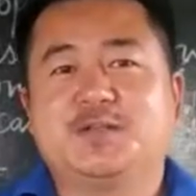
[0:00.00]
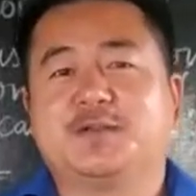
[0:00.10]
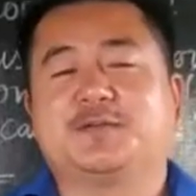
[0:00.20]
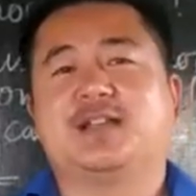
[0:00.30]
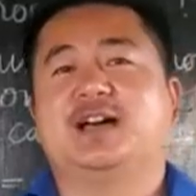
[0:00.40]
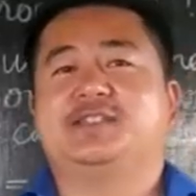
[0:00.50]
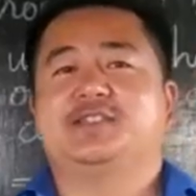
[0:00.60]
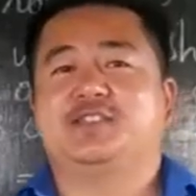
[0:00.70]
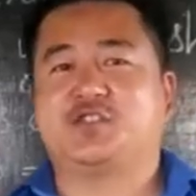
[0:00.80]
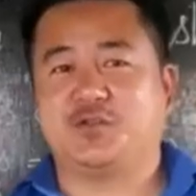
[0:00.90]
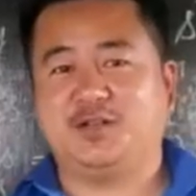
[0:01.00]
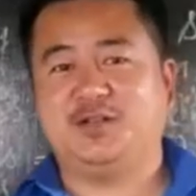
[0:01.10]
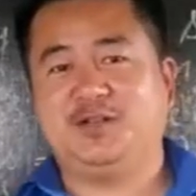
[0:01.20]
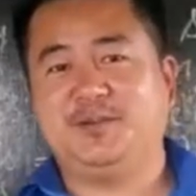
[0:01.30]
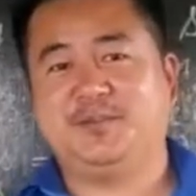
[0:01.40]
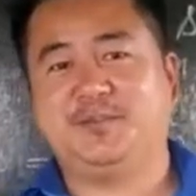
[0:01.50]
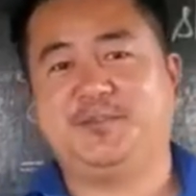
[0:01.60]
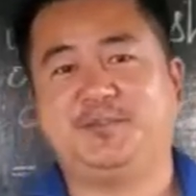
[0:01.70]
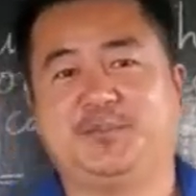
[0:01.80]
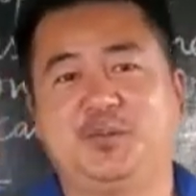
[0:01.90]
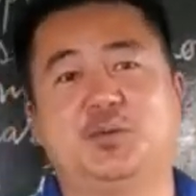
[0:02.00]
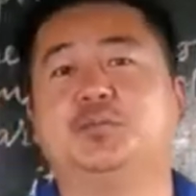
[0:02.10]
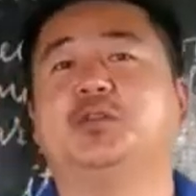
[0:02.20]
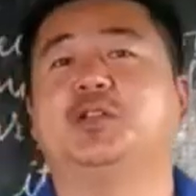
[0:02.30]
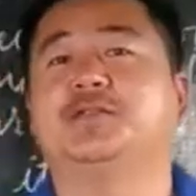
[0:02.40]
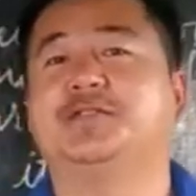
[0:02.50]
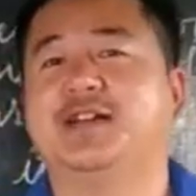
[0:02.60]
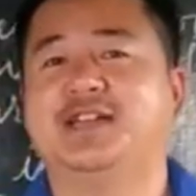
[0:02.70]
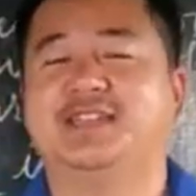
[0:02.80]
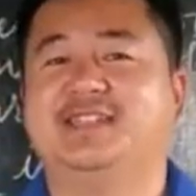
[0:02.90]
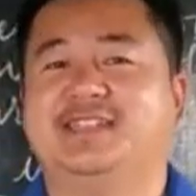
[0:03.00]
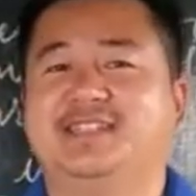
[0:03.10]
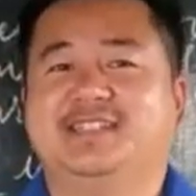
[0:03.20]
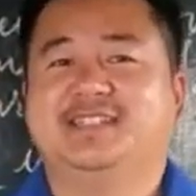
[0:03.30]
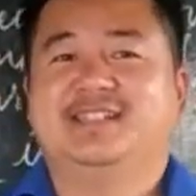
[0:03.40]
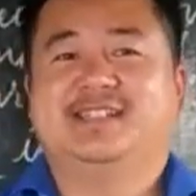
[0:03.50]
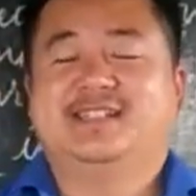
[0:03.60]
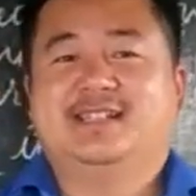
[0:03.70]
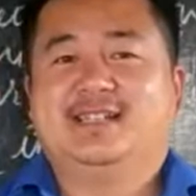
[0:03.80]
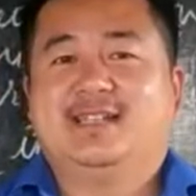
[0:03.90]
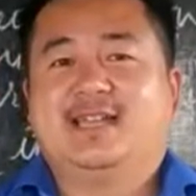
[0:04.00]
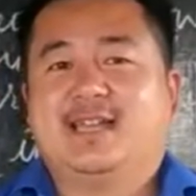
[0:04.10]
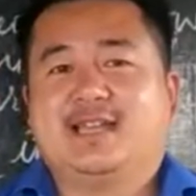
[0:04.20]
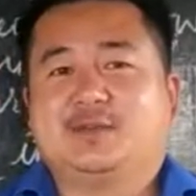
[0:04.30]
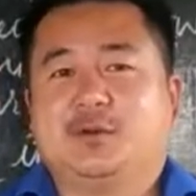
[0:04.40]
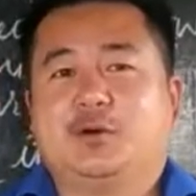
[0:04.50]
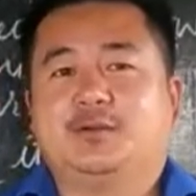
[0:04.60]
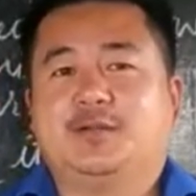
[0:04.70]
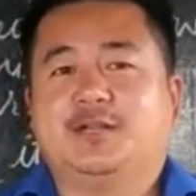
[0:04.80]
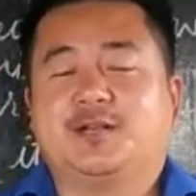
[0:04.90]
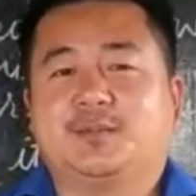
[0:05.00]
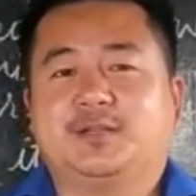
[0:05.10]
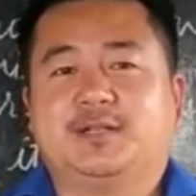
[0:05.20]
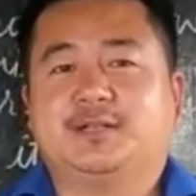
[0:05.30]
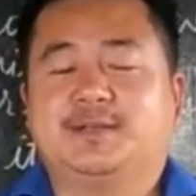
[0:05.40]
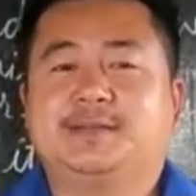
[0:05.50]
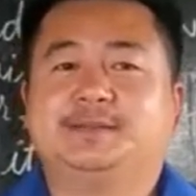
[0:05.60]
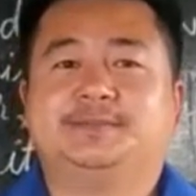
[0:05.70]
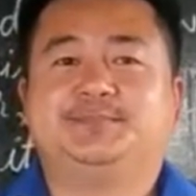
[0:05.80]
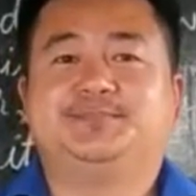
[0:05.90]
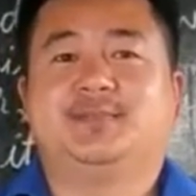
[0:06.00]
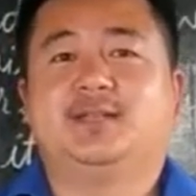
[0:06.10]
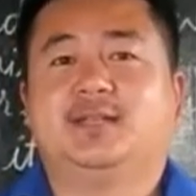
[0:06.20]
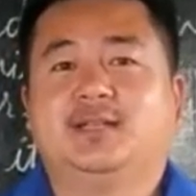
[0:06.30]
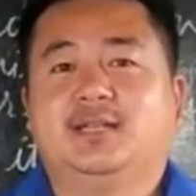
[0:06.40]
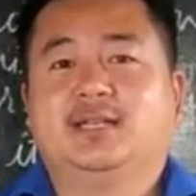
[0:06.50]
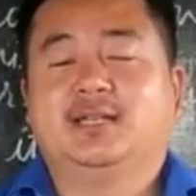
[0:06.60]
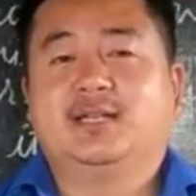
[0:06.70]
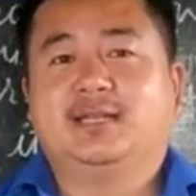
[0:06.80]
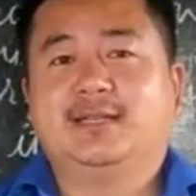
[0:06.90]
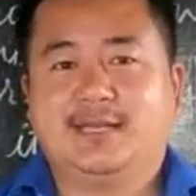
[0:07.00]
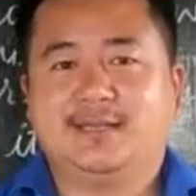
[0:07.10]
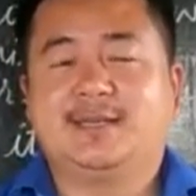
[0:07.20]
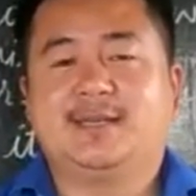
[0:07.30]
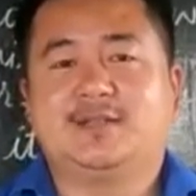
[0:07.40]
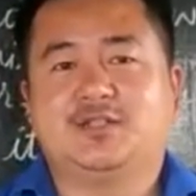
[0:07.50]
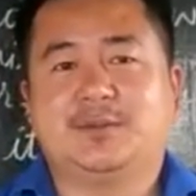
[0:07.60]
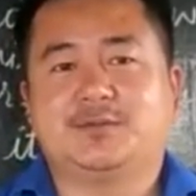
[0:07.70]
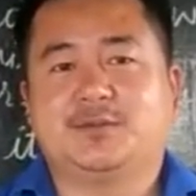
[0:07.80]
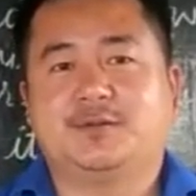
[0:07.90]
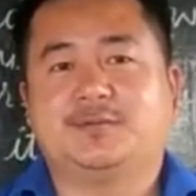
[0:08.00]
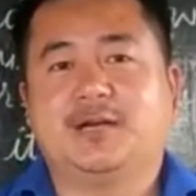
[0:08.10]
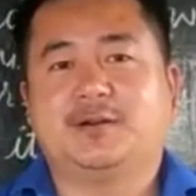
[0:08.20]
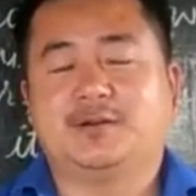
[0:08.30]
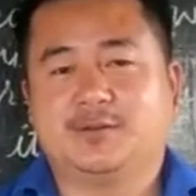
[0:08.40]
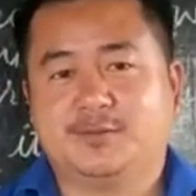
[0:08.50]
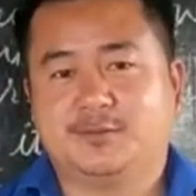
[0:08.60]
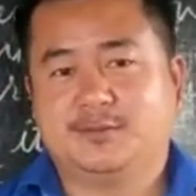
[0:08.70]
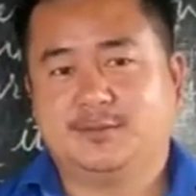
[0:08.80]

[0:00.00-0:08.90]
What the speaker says: of class 3. Hope you all are fine. As we have already completed 10th chapter of our